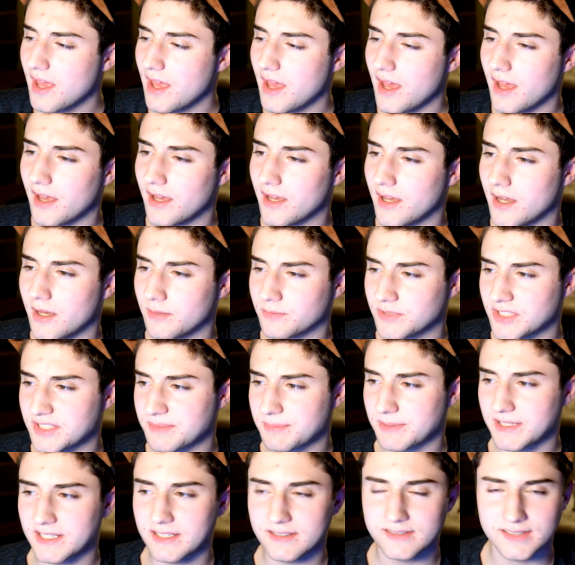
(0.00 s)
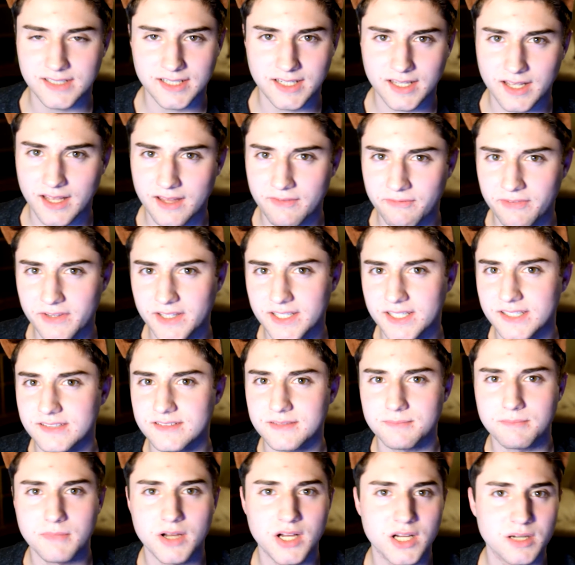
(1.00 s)
um, just because like I feel like
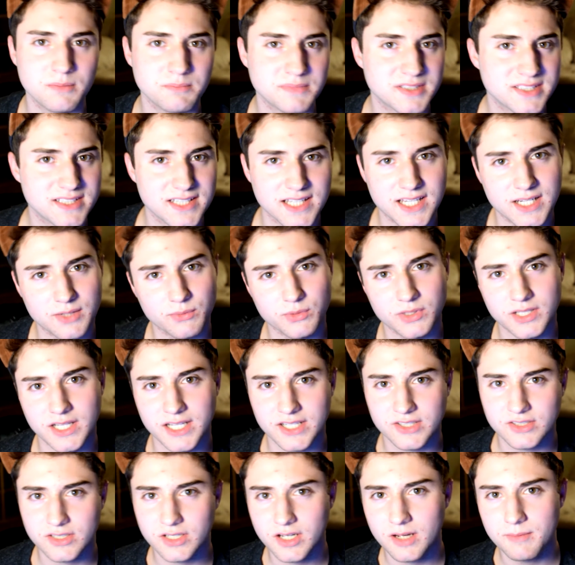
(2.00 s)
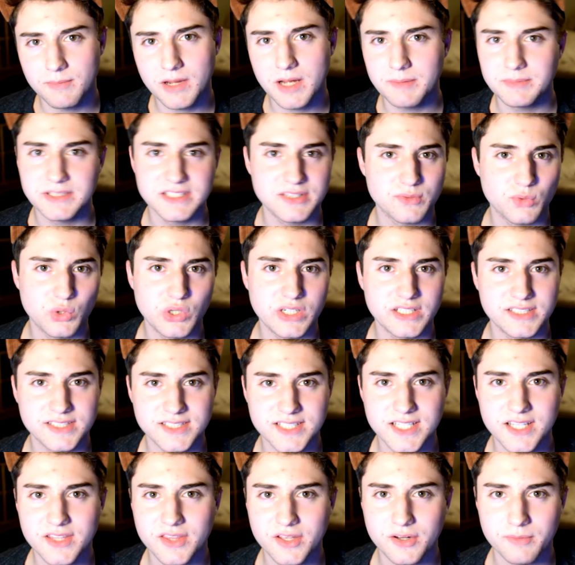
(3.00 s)
it's a mom's thing where like a mom doesn't want to
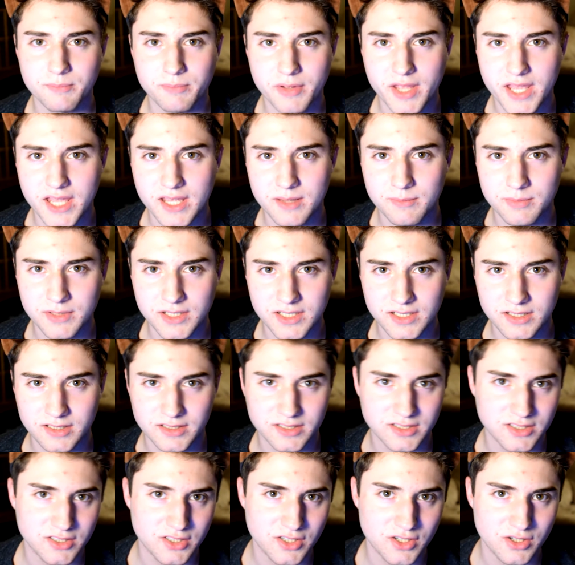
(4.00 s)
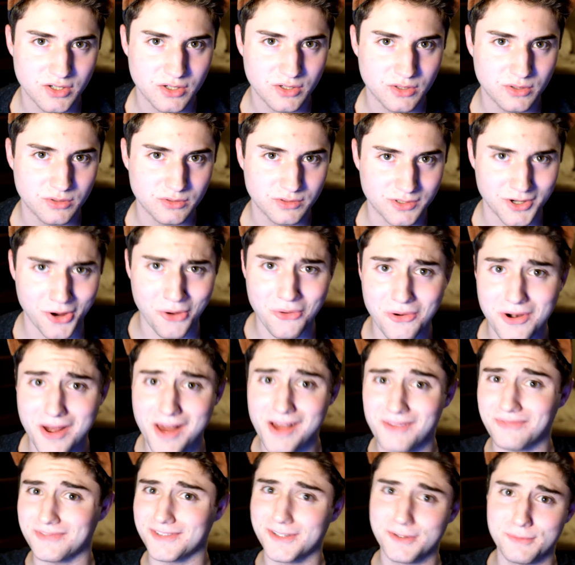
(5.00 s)
see their baby, you know, going
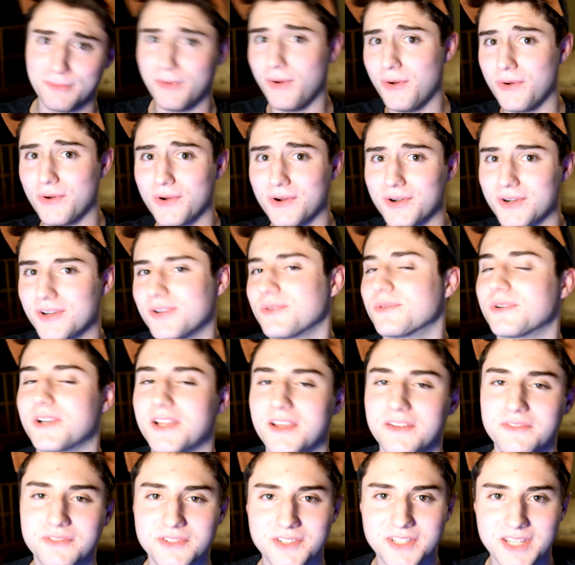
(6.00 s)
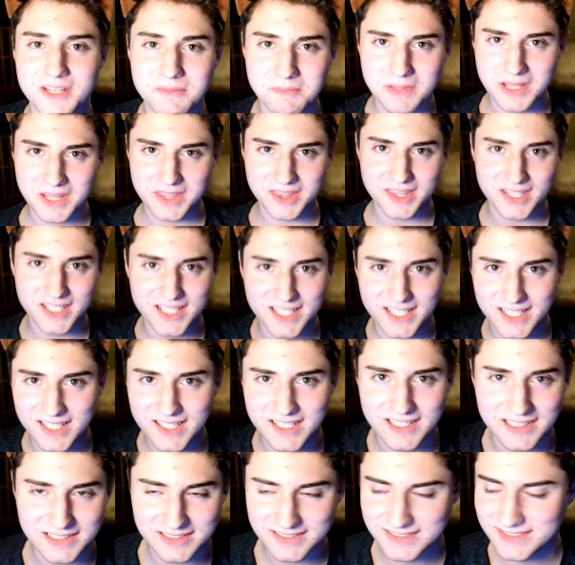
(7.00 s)
off to war, or whatever they may think it
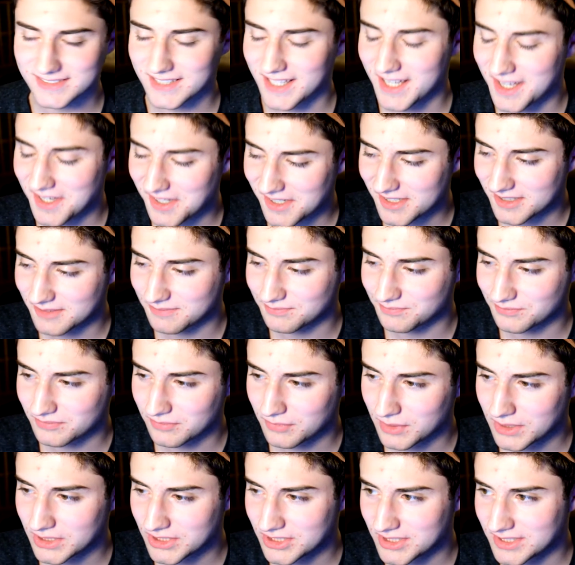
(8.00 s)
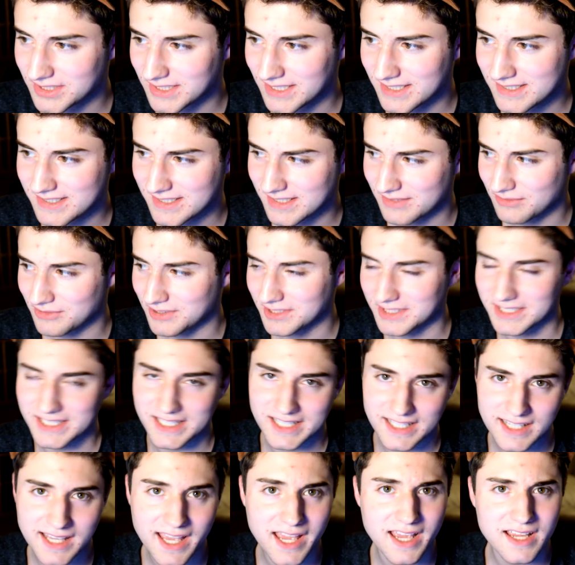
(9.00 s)
is, um, which isn't really
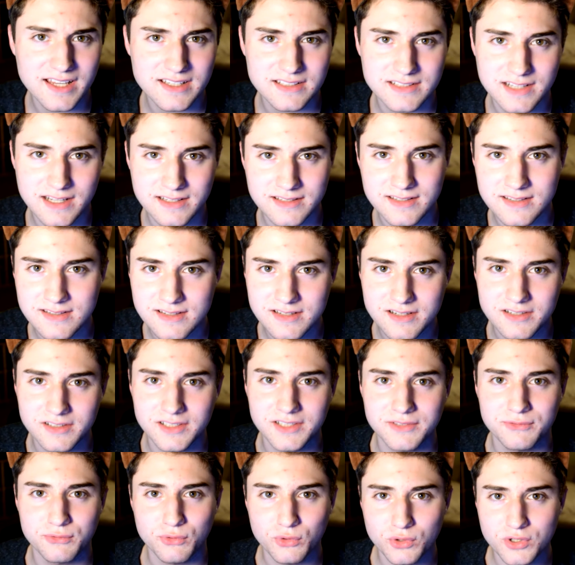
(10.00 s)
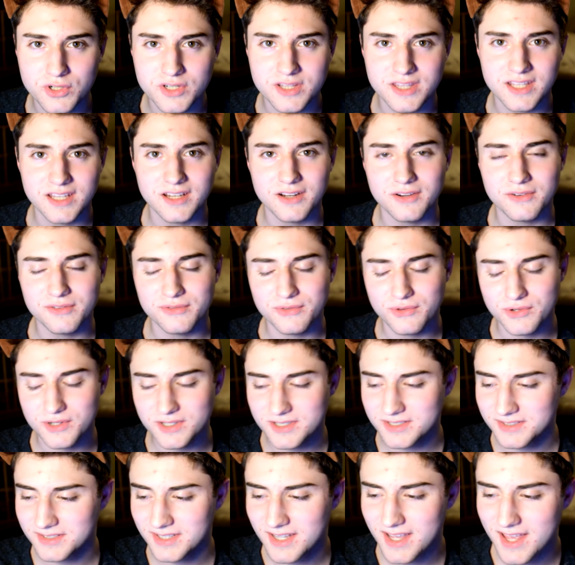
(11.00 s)
the case necessarily for the Air
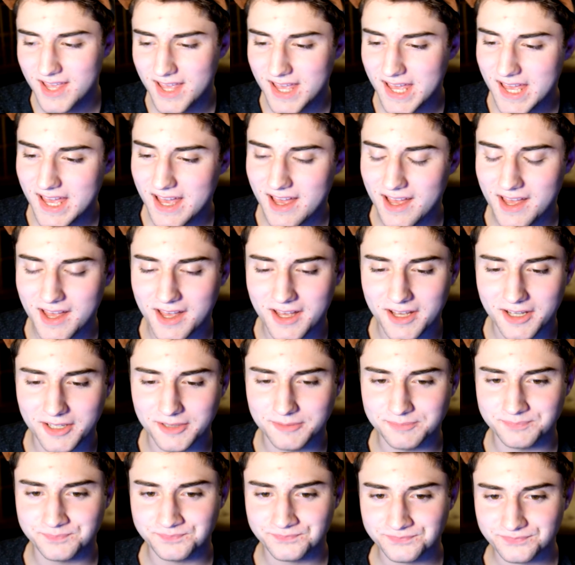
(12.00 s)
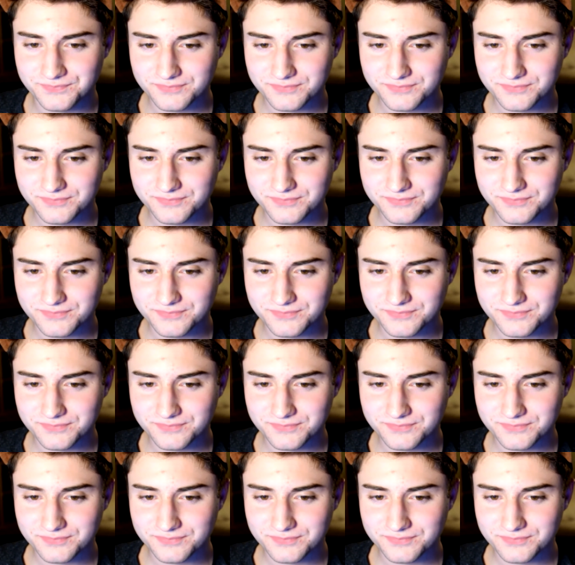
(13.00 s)
Force. Um,